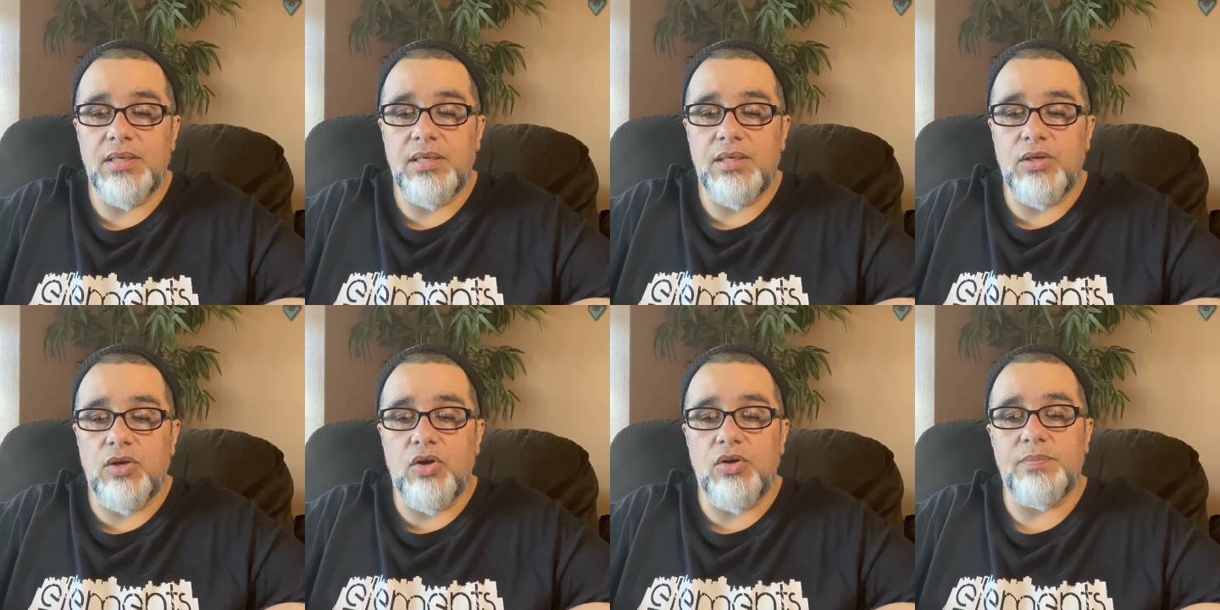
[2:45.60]

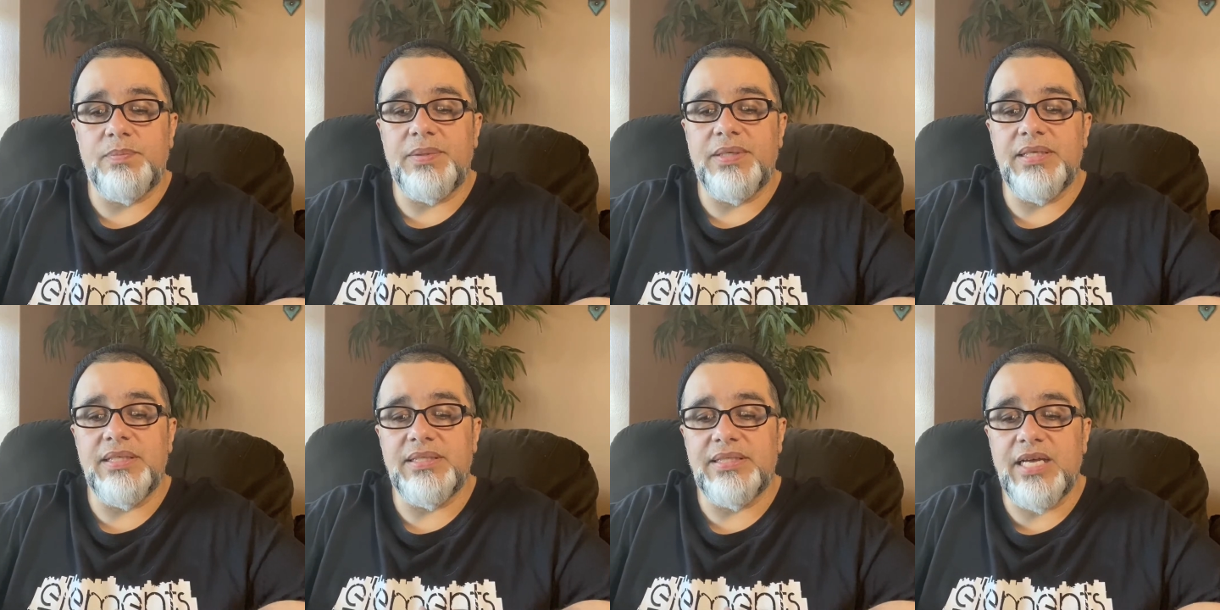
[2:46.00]
Lord,
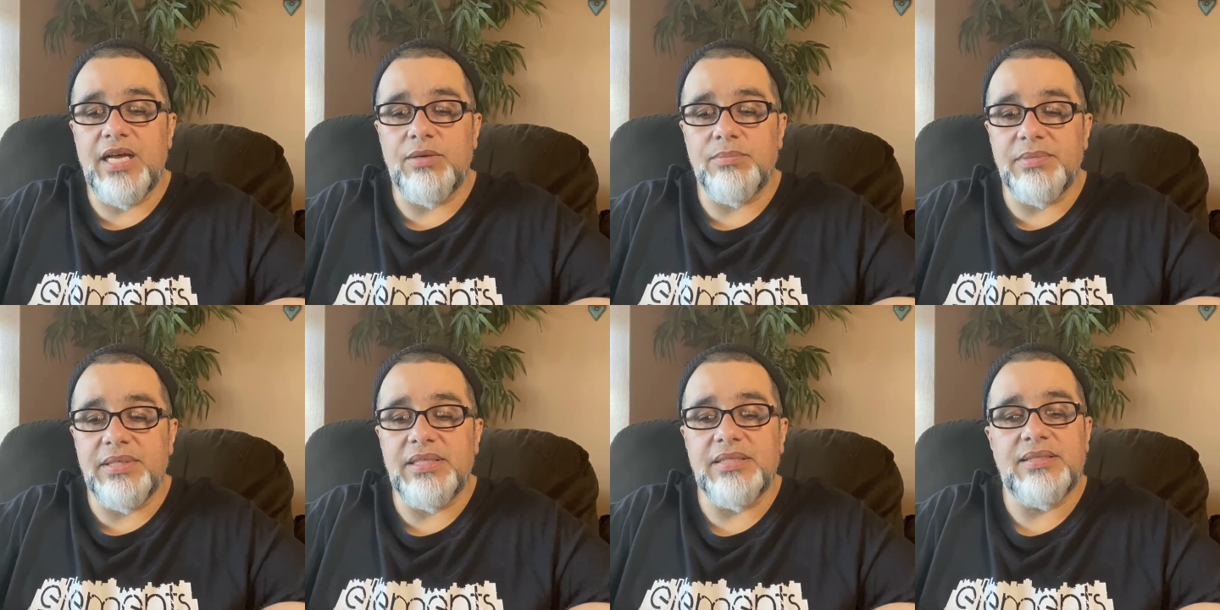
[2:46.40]
please
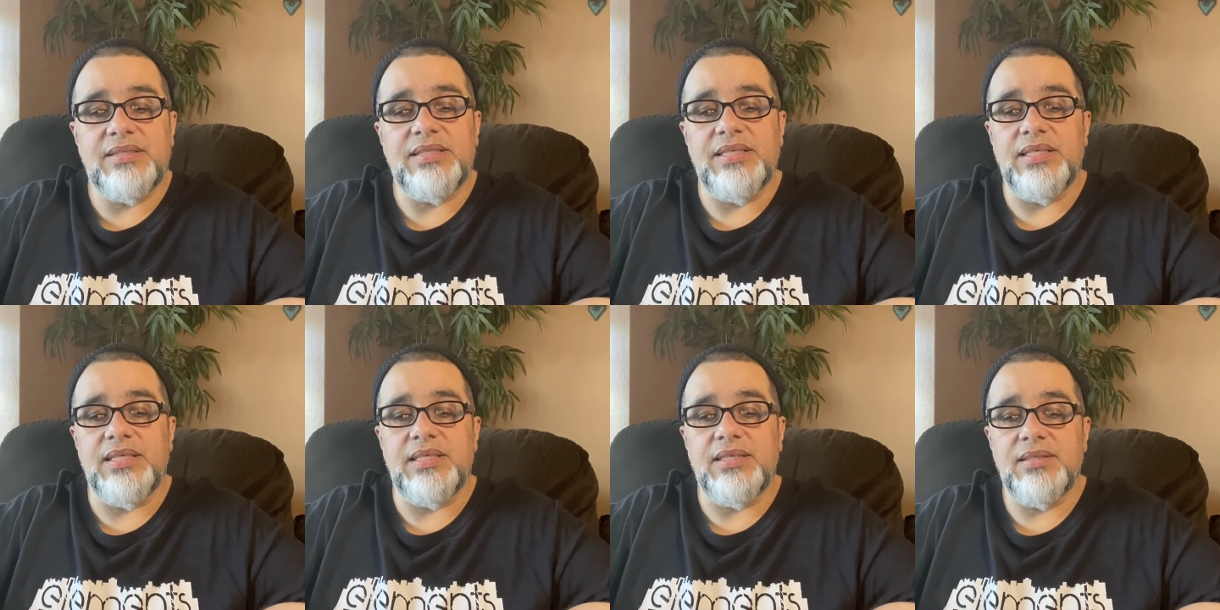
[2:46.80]
help me to
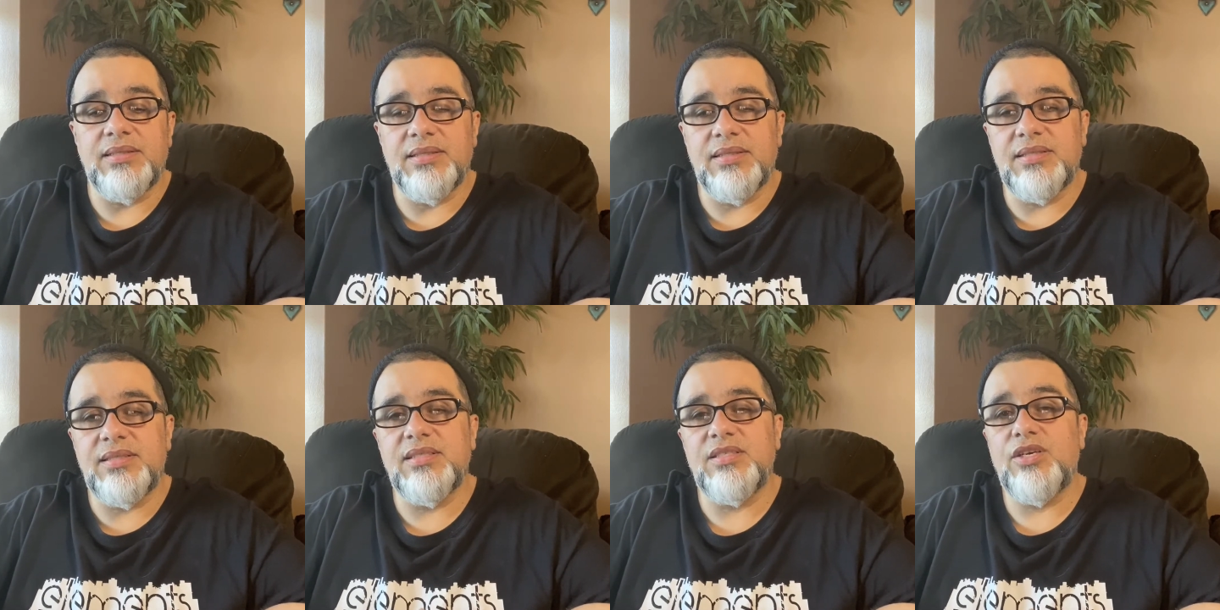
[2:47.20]
see.
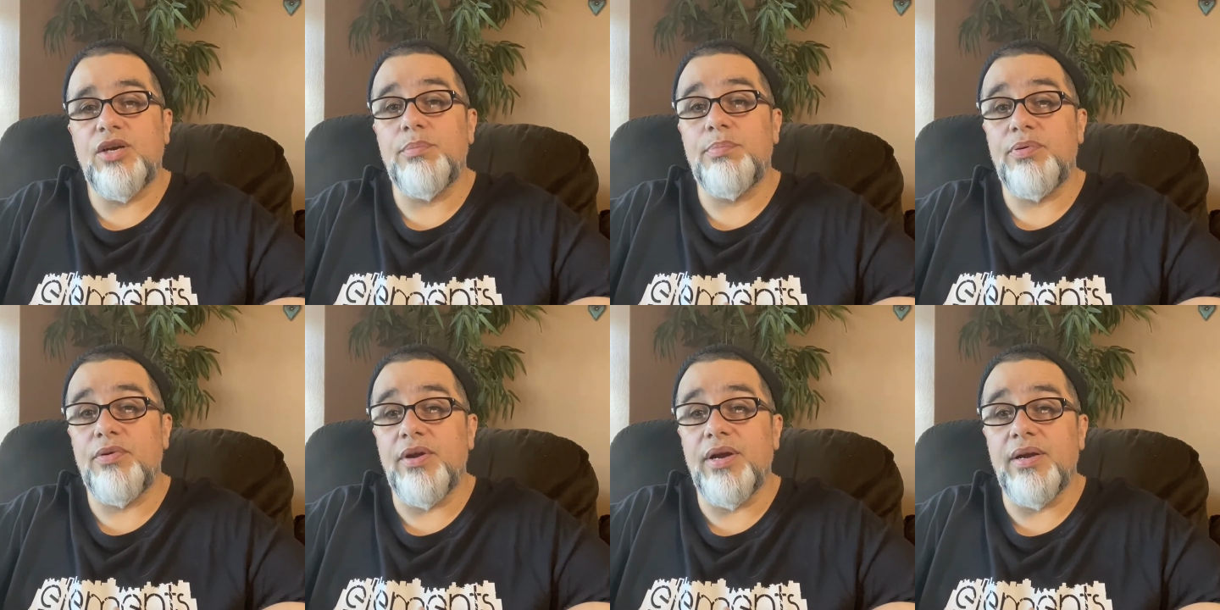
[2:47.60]
This is her
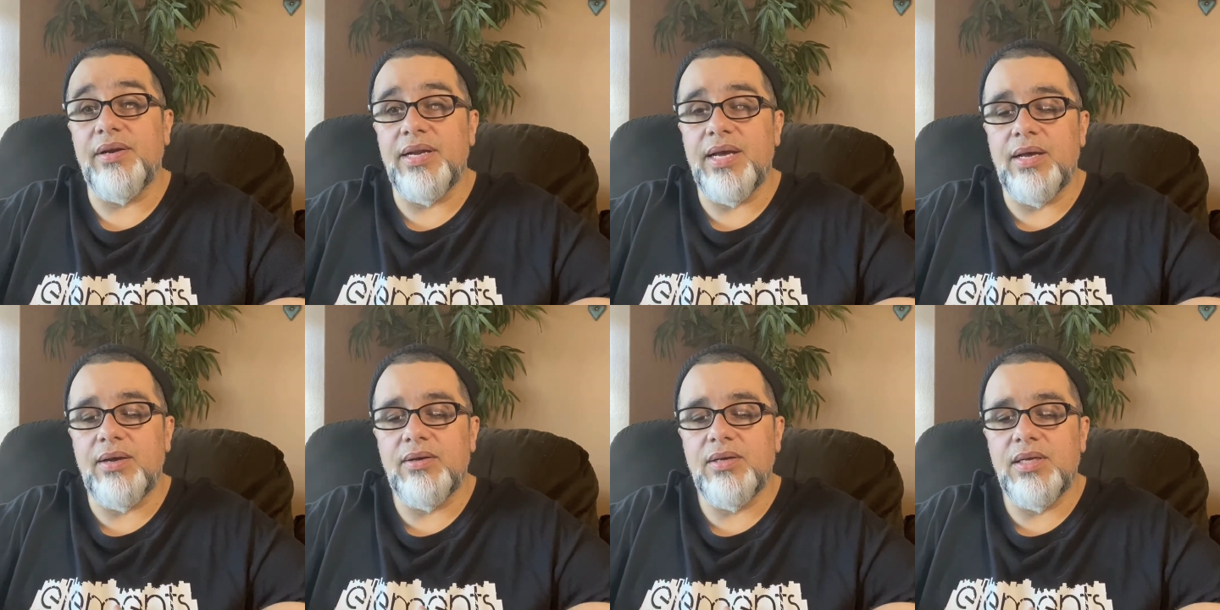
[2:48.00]
prayer
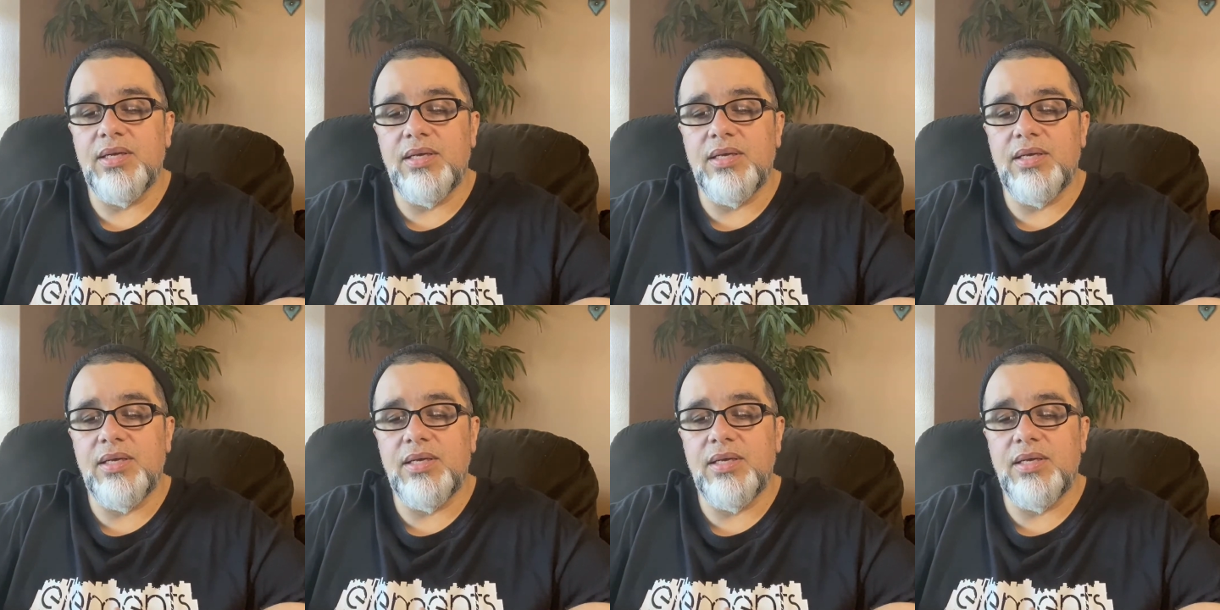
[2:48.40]
now.